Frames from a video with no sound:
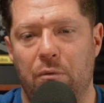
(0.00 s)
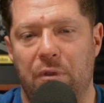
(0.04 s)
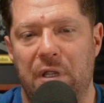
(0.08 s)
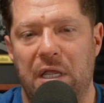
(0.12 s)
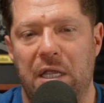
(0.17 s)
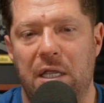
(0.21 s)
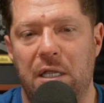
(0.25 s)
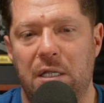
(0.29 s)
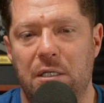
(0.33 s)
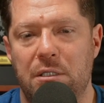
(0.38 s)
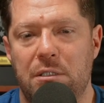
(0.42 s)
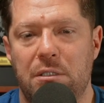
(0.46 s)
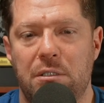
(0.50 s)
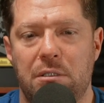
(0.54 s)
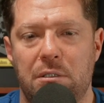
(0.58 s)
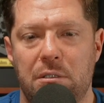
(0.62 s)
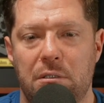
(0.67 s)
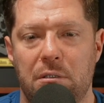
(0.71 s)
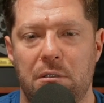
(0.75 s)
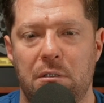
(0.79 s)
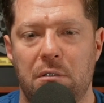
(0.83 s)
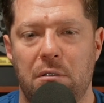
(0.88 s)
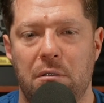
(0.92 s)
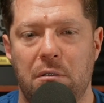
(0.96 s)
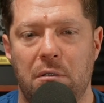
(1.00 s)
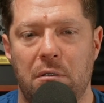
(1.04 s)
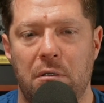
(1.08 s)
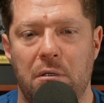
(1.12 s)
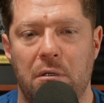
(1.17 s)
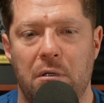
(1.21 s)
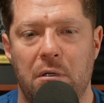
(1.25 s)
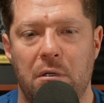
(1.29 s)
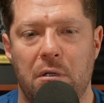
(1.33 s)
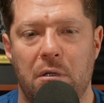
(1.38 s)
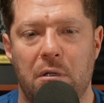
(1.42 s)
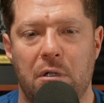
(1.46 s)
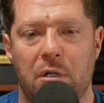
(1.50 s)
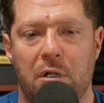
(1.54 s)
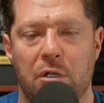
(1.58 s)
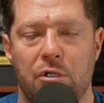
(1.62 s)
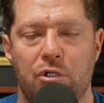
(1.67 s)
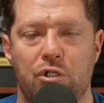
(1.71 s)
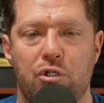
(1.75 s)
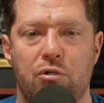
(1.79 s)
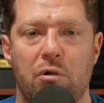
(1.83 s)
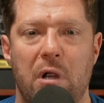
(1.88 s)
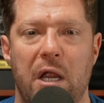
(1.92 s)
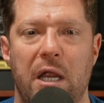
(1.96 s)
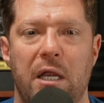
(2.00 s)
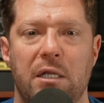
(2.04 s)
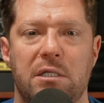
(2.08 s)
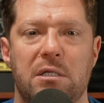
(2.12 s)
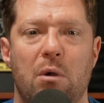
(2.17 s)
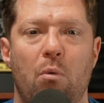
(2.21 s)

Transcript: these constraints.